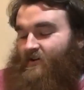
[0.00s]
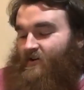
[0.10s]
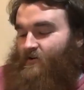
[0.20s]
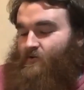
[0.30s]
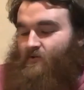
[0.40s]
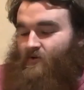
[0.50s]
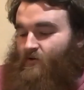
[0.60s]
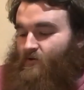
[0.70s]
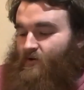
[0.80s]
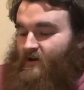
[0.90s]

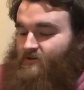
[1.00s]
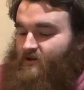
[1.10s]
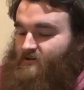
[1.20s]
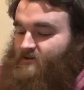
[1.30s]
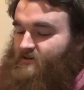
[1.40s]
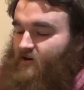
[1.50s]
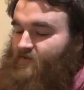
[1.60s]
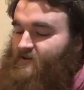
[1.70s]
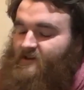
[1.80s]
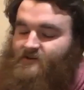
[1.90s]
All quite interesting stuff.
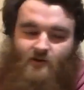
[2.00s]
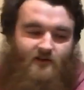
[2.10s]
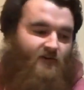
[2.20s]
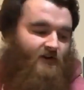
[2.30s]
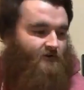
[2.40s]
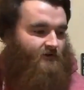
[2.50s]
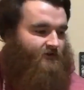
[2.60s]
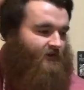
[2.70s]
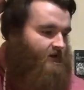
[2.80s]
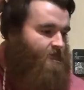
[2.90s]
It's quite funny what you
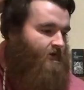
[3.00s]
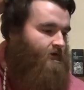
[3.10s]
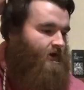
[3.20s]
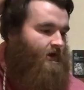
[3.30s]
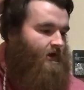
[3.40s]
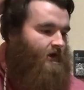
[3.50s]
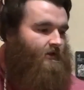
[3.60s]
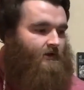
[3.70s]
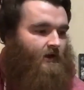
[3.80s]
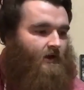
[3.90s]
say about,
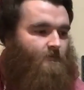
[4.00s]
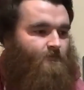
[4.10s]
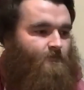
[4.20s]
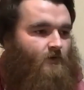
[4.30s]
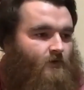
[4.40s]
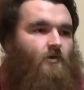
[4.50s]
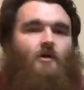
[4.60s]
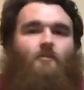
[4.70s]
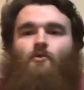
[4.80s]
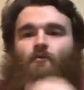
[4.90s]
like,
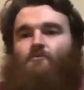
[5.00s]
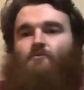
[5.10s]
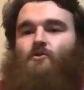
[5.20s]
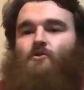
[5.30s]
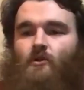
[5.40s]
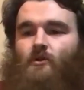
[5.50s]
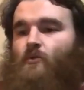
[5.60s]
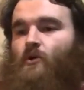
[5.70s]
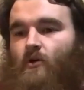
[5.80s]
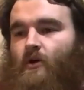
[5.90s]
coming home from school and
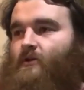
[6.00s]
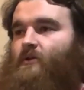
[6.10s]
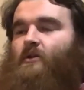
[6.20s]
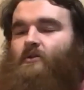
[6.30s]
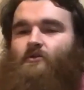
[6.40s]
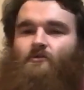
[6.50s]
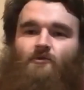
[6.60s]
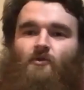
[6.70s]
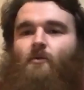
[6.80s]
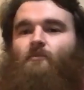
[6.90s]
whatnot, and
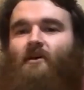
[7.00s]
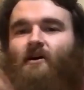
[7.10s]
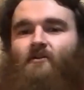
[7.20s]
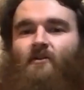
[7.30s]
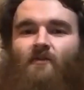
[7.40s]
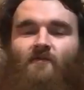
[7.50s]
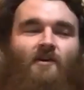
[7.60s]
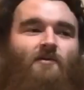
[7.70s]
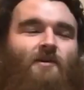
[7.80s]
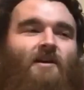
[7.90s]
your mum and dad are never
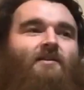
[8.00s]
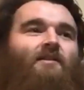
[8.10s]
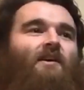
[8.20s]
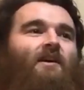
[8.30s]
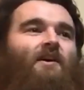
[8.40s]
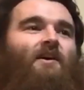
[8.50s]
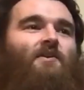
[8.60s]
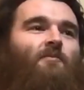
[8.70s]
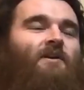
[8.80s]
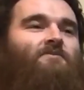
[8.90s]
far away.
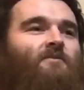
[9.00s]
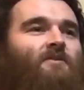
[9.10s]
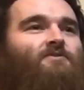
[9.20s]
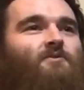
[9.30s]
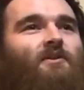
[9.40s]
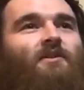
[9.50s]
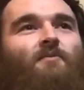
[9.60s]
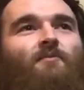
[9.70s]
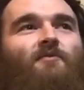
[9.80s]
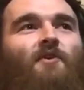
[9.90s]
reminds me of a story. The
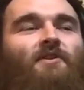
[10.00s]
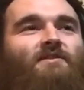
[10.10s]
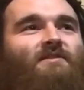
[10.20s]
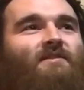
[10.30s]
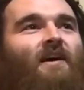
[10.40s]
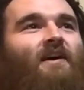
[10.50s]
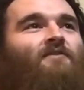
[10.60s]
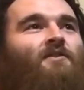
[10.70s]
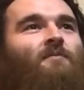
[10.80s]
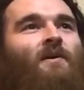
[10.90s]
furthest I
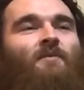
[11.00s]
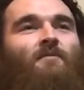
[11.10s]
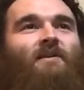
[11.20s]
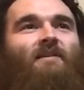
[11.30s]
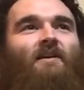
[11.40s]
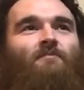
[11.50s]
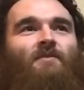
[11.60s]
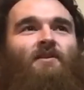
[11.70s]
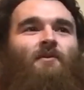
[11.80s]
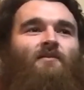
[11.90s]
ever remember my dad
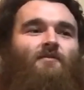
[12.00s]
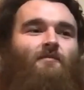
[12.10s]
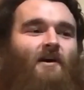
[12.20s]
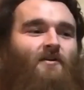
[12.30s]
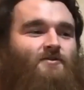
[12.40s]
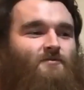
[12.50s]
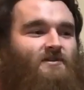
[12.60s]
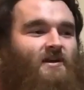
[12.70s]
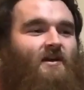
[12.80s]
being away from the house was